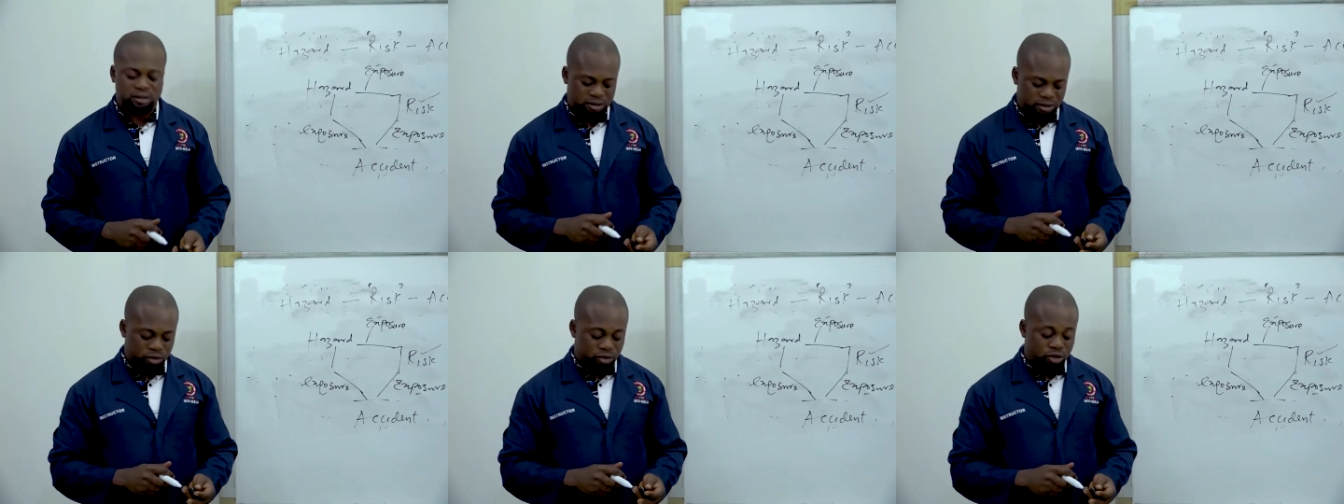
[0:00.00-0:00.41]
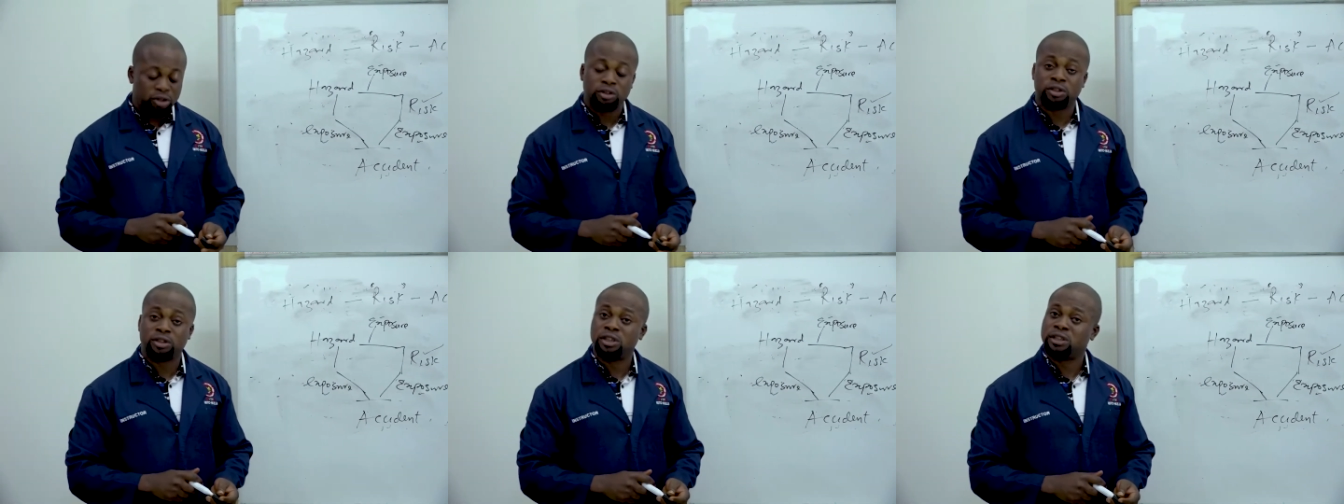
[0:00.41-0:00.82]
You
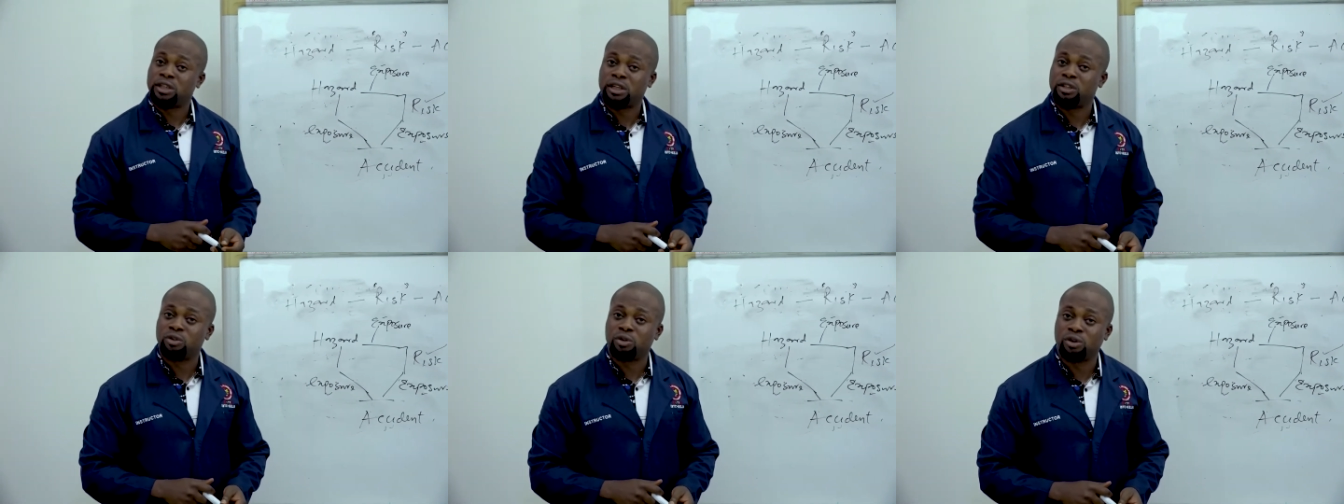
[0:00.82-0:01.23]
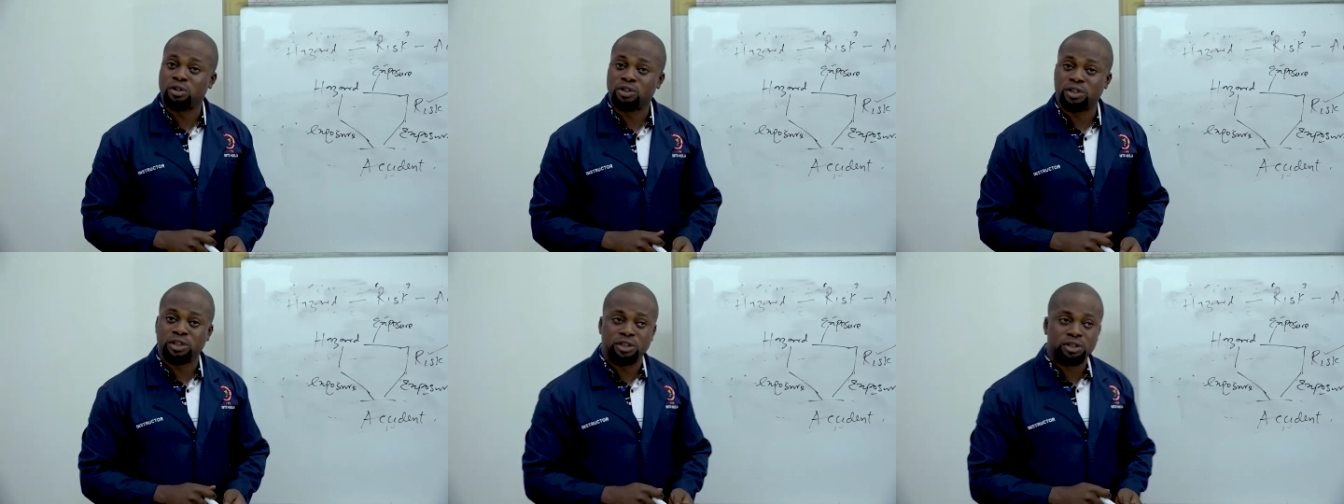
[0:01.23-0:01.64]
didn't take into
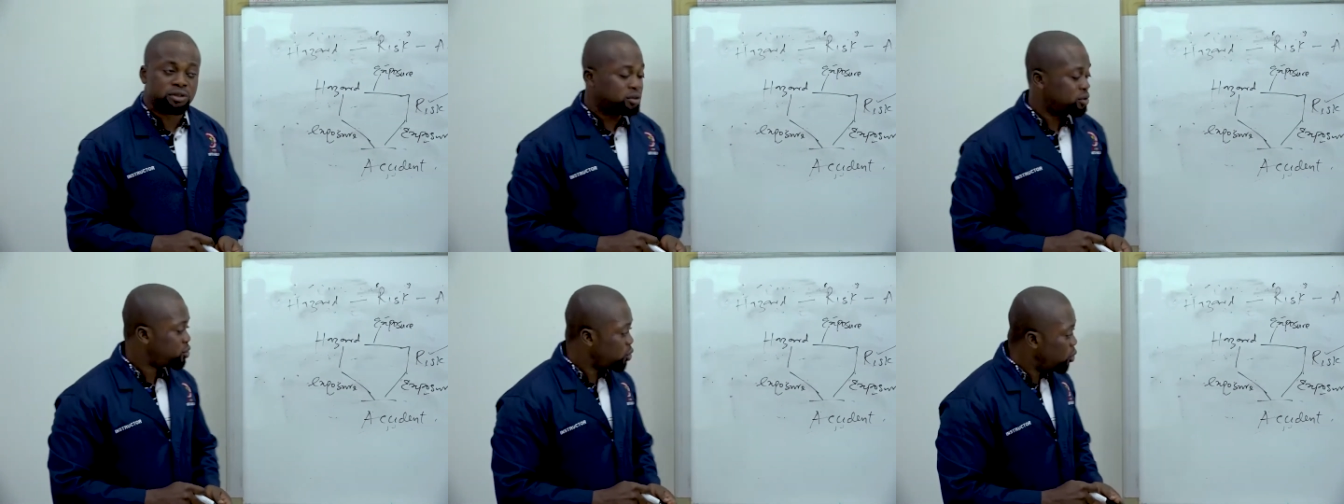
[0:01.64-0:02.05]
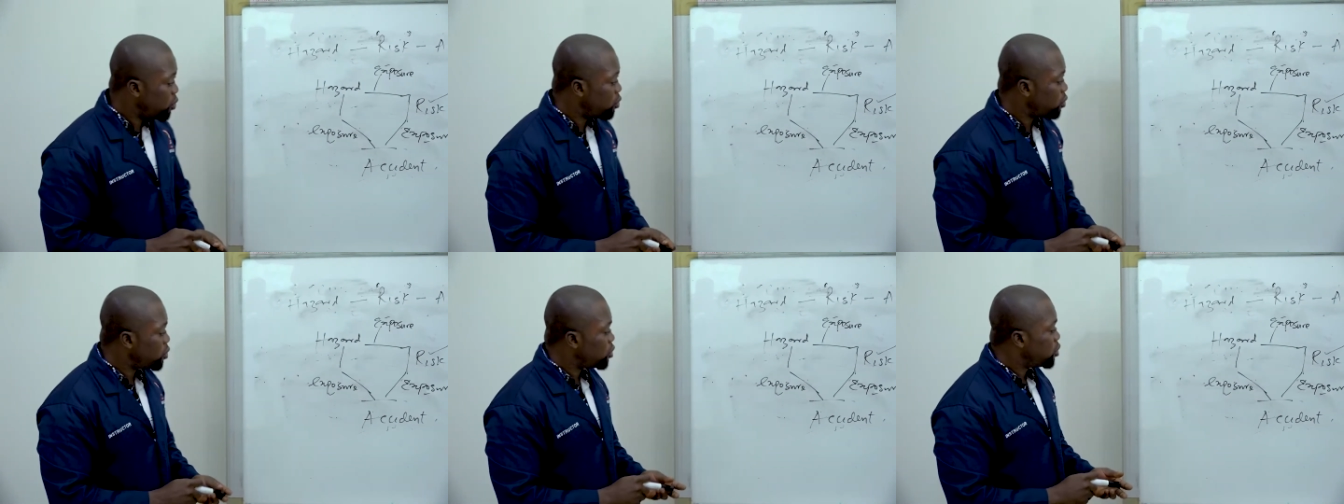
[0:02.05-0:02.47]
consideration. So
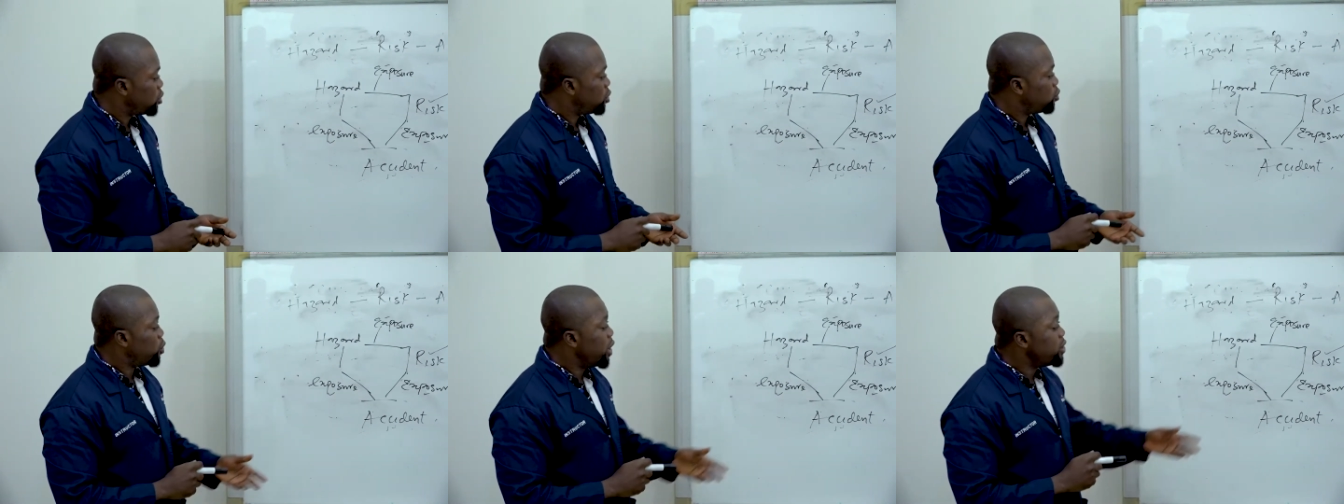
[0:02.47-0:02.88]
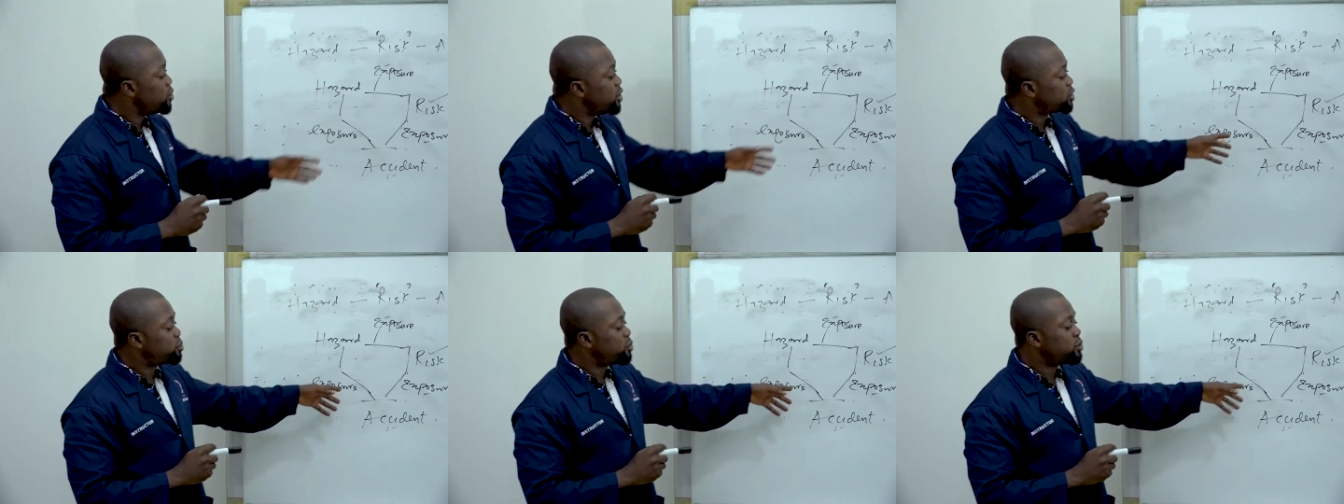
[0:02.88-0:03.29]
when you
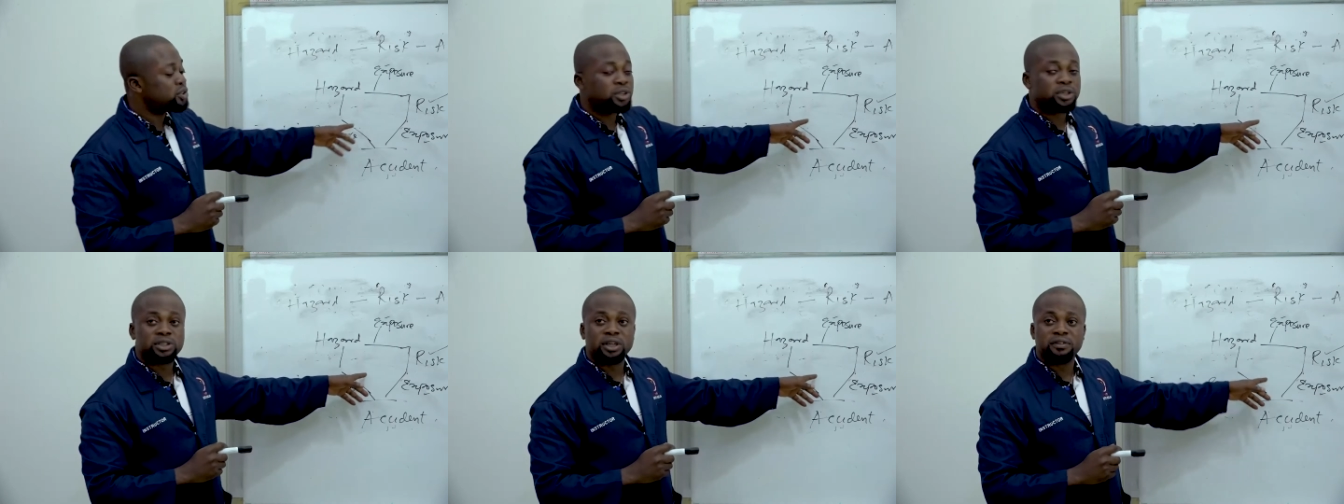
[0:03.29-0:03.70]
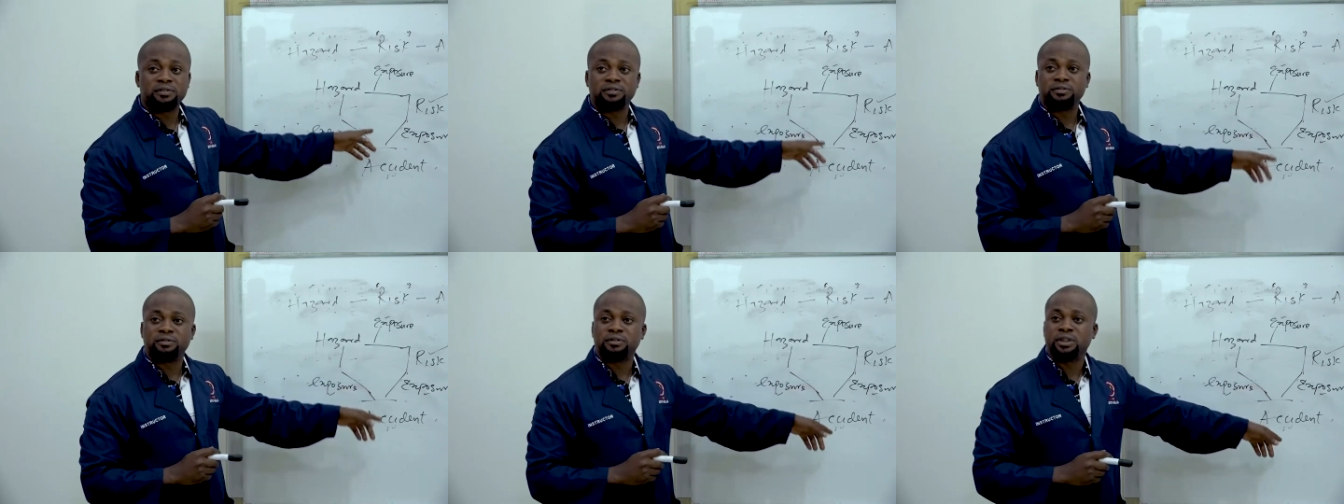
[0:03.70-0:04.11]
expose yourself,
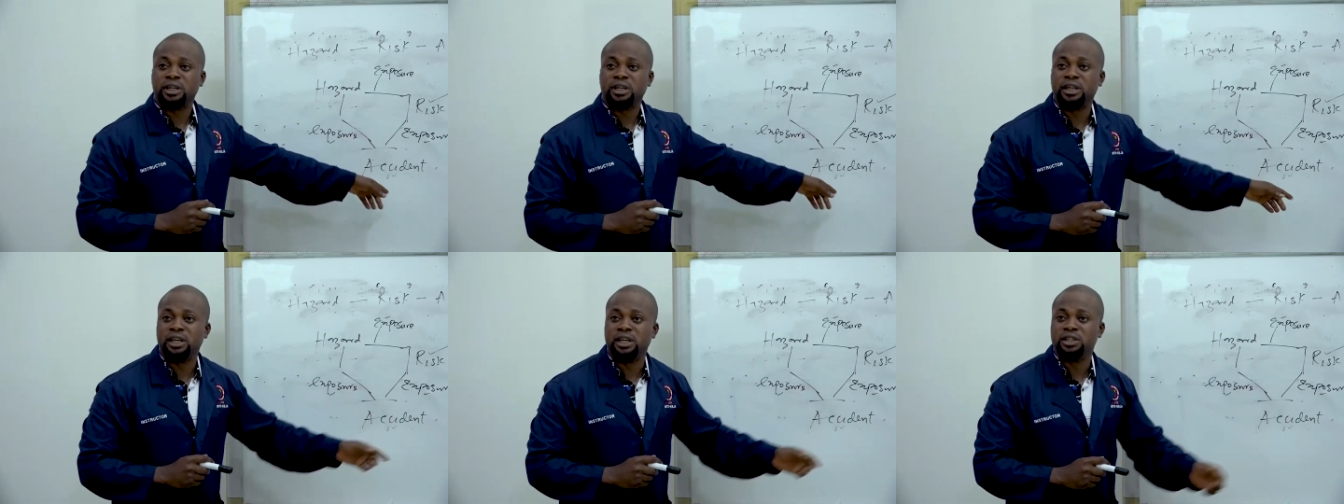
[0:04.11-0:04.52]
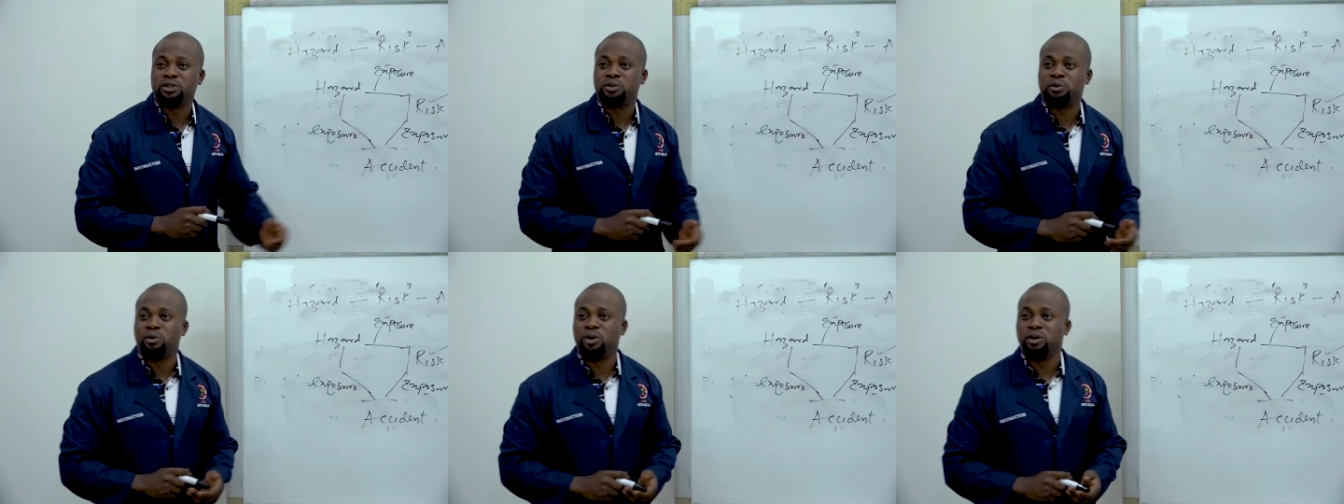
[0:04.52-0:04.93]
it leads to
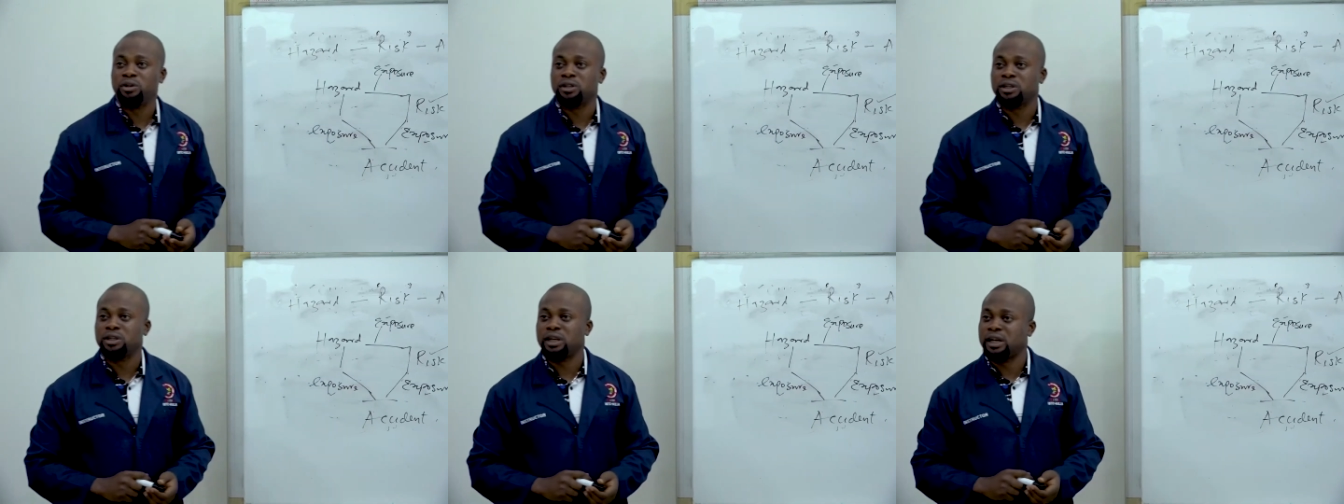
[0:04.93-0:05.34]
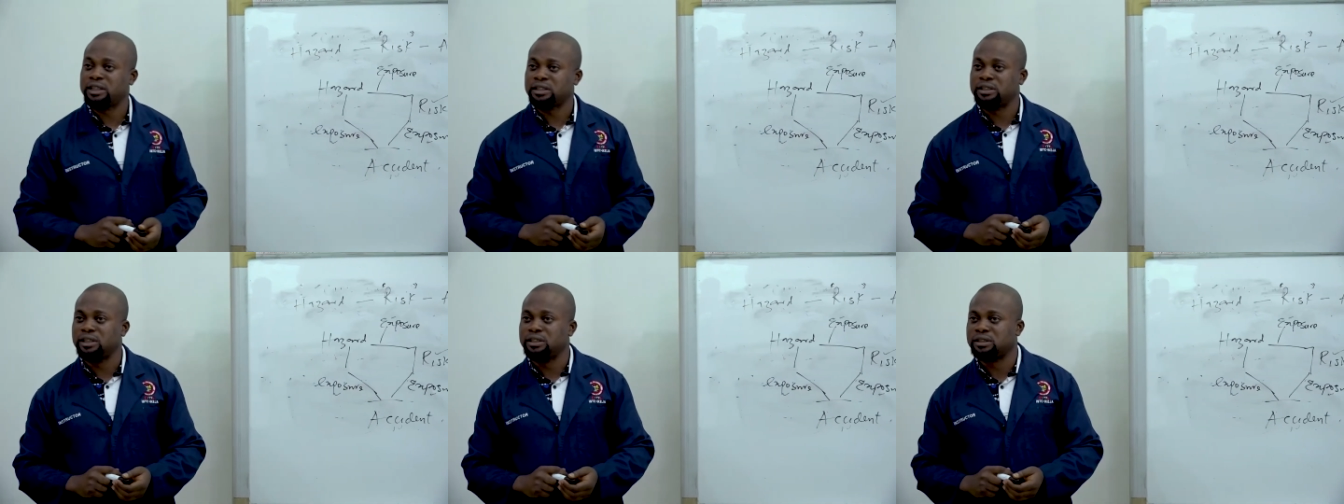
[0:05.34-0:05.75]
what?
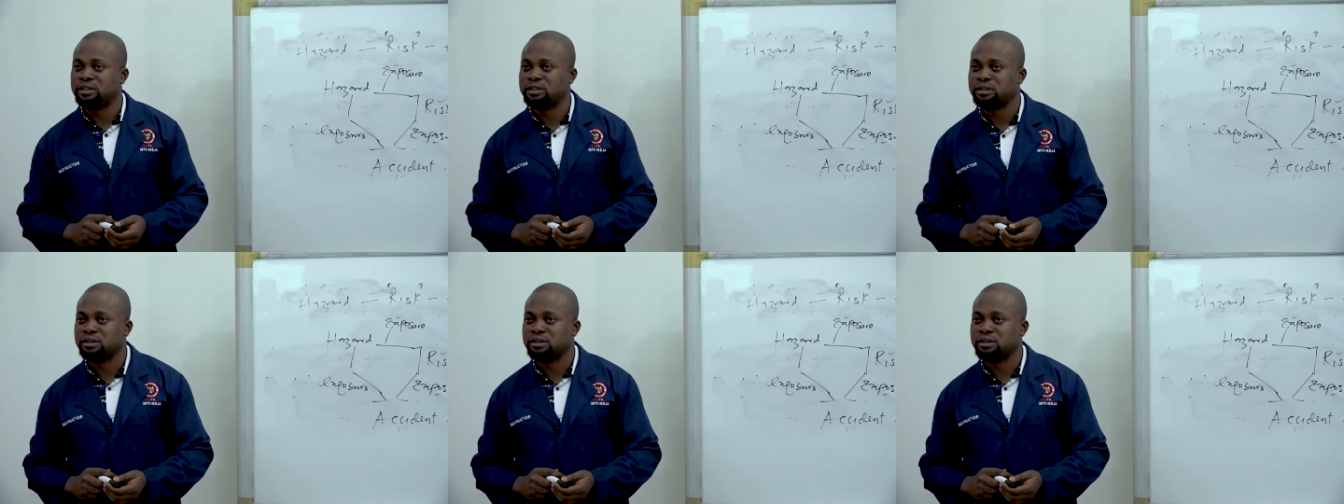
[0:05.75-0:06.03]
Accidents.